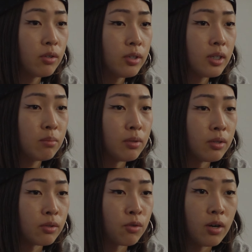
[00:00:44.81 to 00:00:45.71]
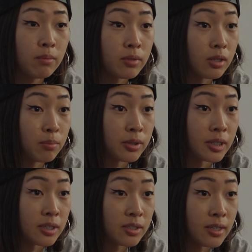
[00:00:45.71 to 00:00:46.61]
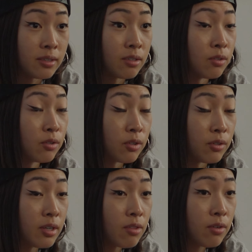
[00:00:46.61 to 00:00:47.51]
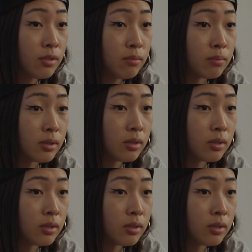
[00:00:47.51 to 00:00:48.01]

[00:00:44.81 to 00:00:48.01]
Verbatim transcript: learning about quantum teleportation and the no cloning theorem?